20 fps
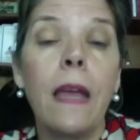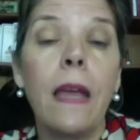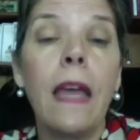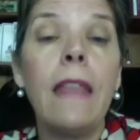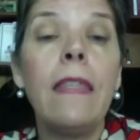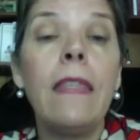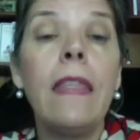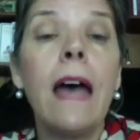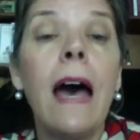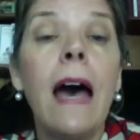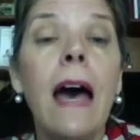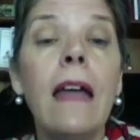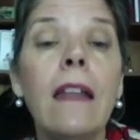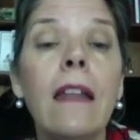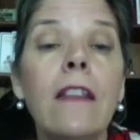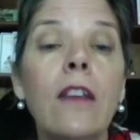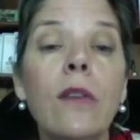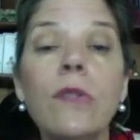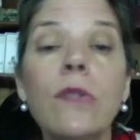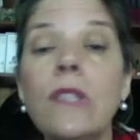And
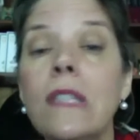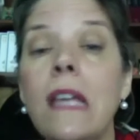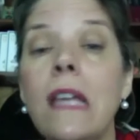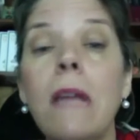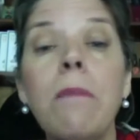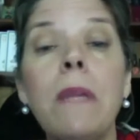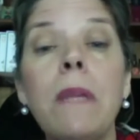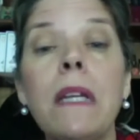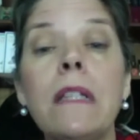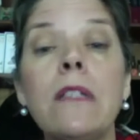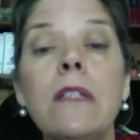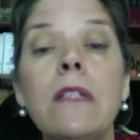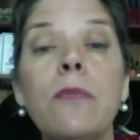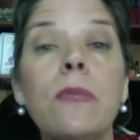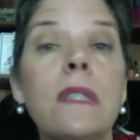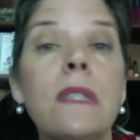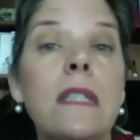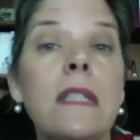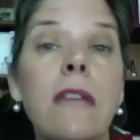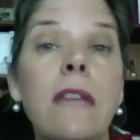those 10 minutes
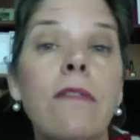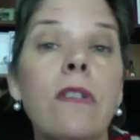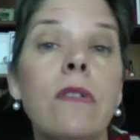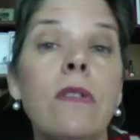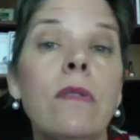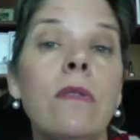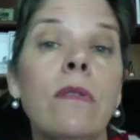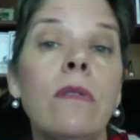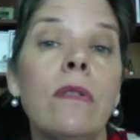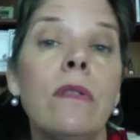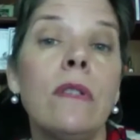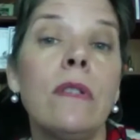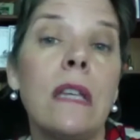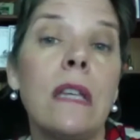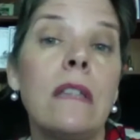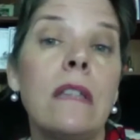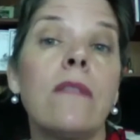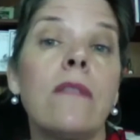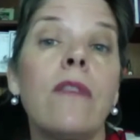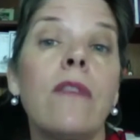would save you
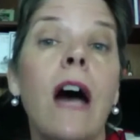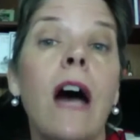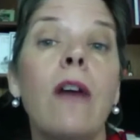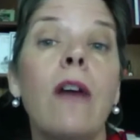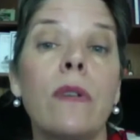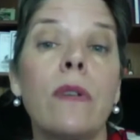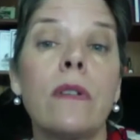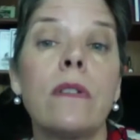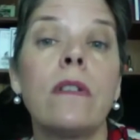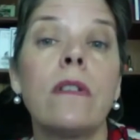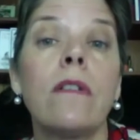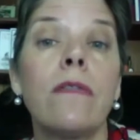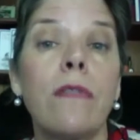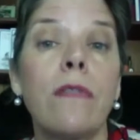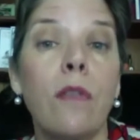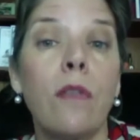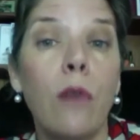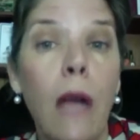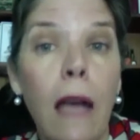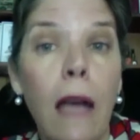tens of hours of
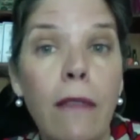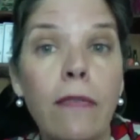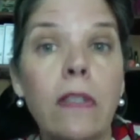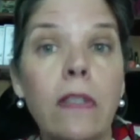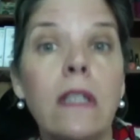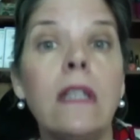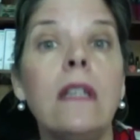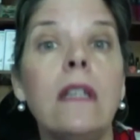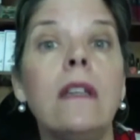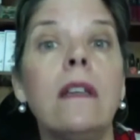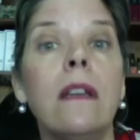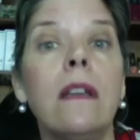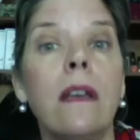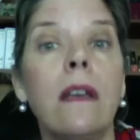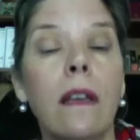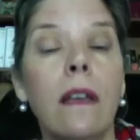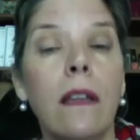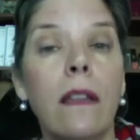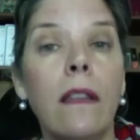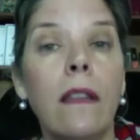crafting
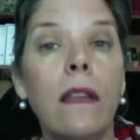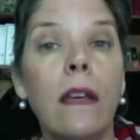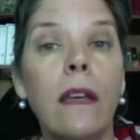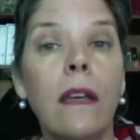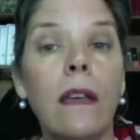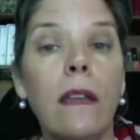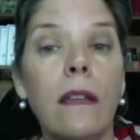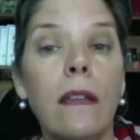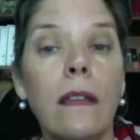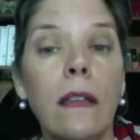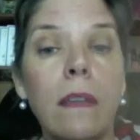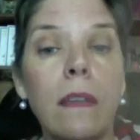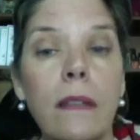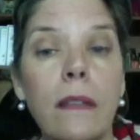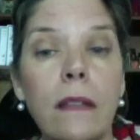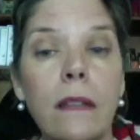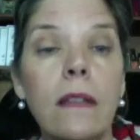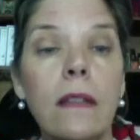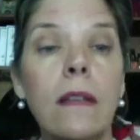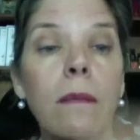
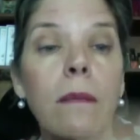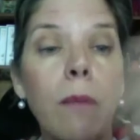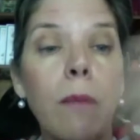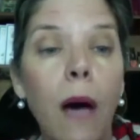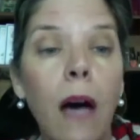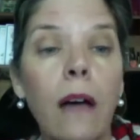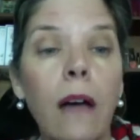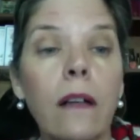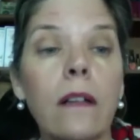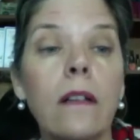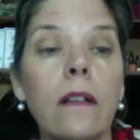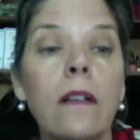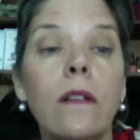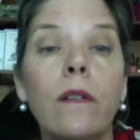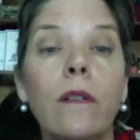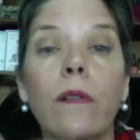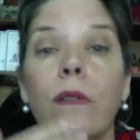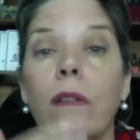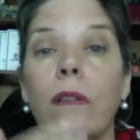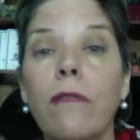the model
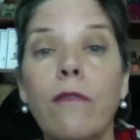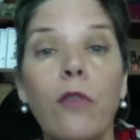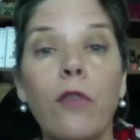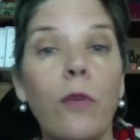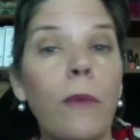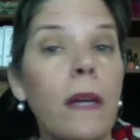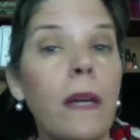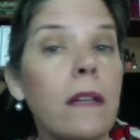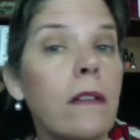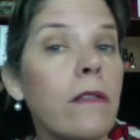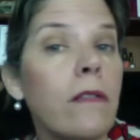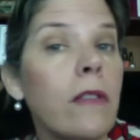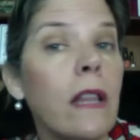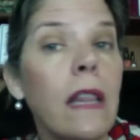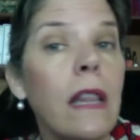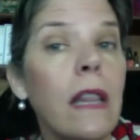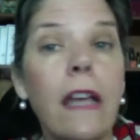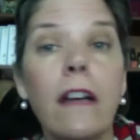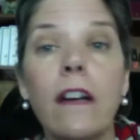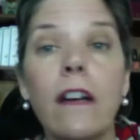or the format of the
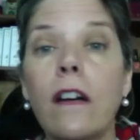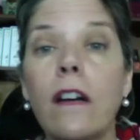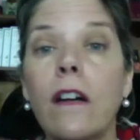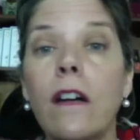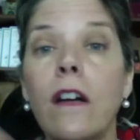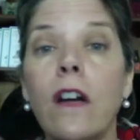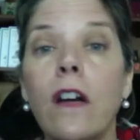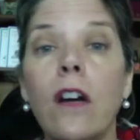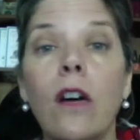letter,